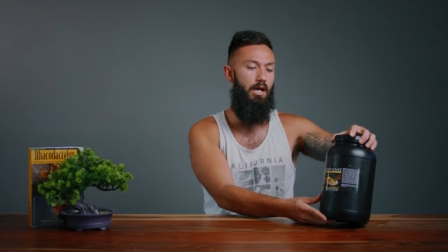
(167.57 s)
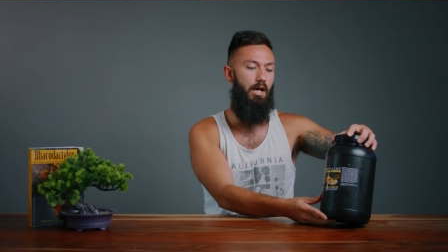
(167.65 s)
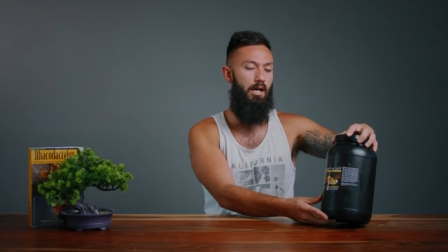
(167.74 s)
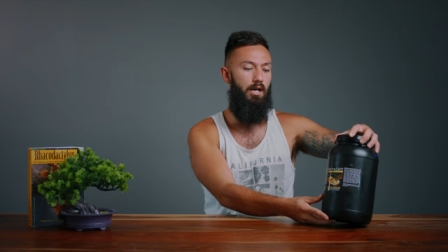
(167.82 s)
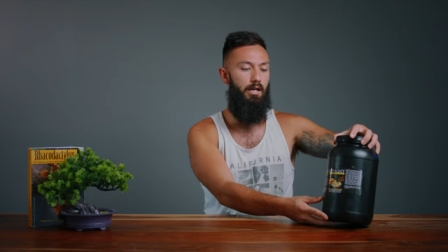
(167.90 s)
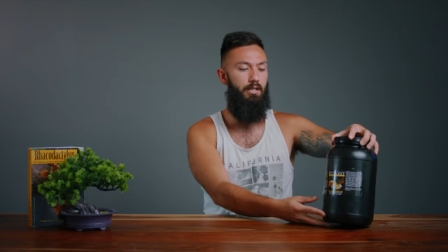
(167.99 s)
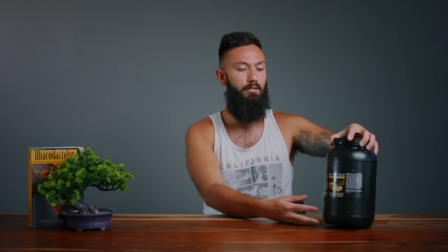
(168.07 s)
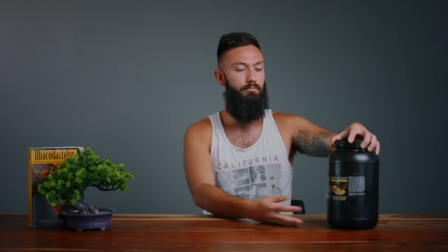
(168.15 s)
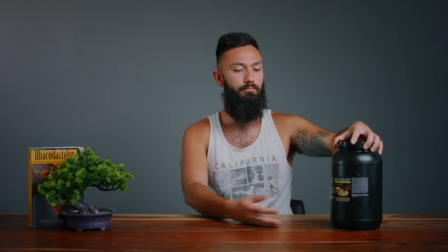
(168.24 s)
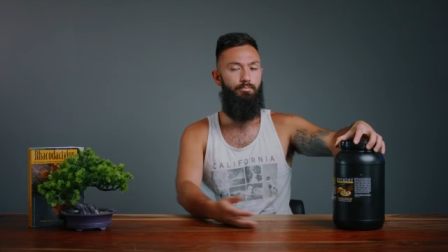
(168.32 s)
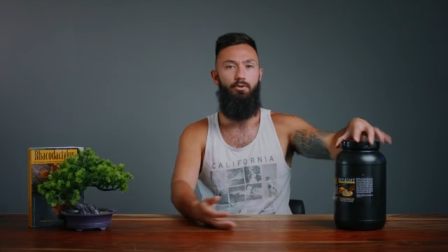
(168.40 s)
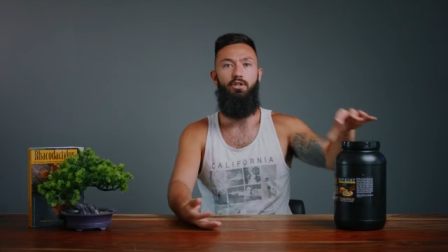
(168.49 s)
Uh,
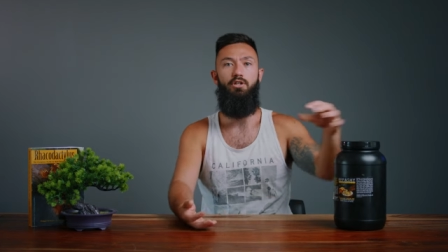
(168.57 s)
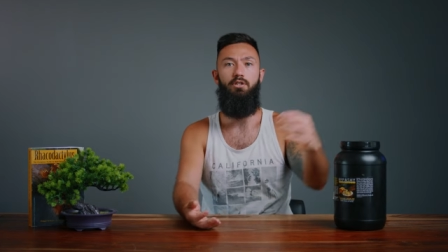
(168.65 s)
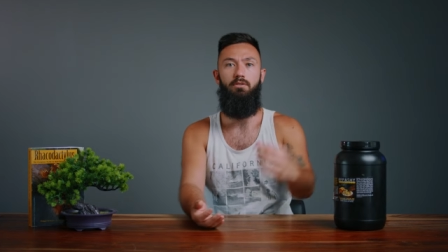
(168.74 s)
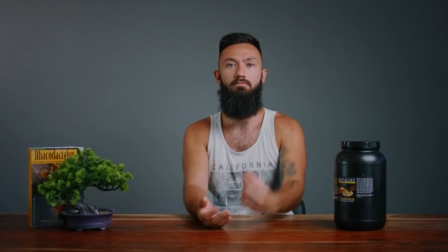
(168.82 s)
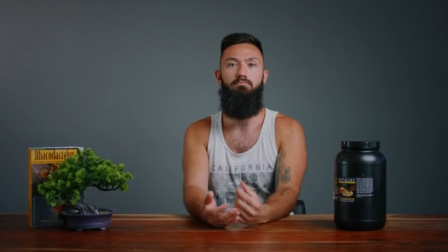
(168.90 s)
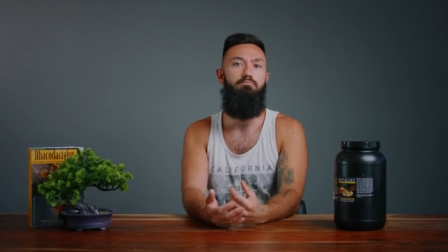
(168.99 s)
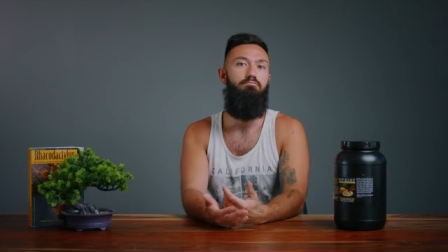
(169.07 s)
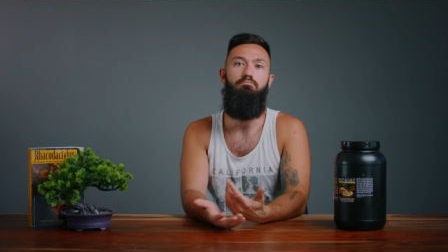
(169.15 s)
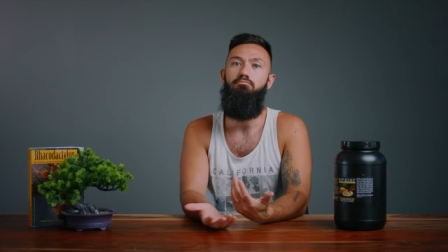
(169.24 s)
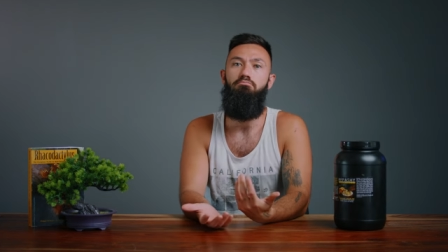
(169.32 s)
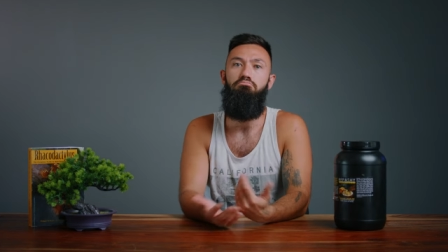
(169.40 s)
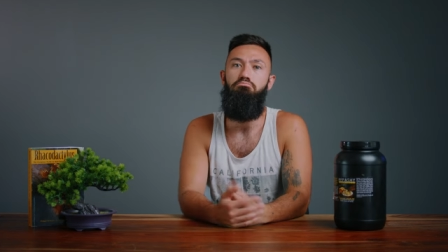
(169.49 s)
pretty good,
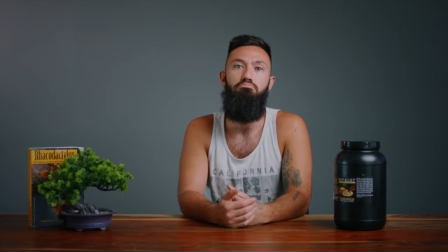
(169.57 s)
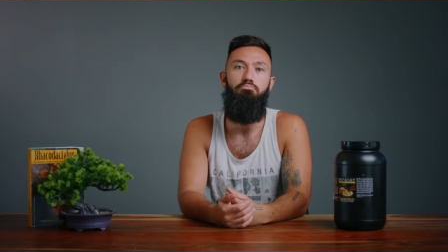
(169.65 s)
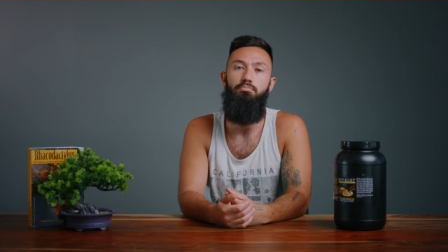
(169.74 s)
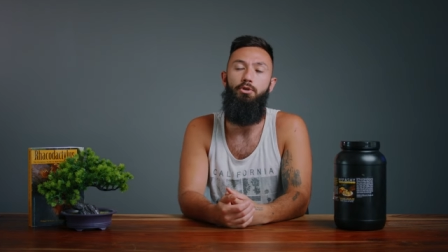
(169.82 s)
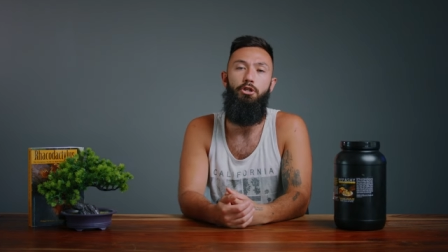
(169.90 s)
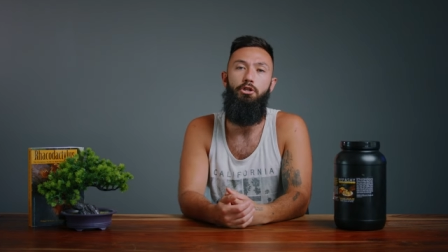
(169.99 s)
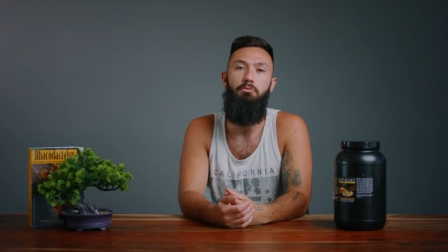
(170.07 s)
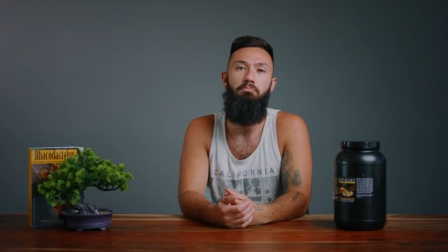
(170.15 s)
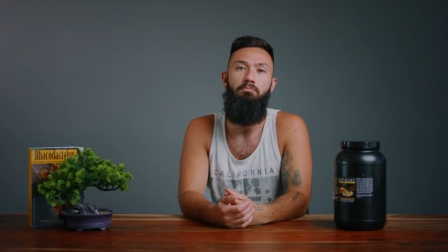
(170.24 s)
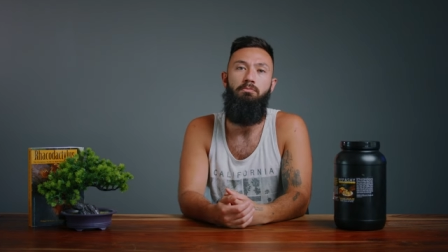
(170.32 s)
pretty good.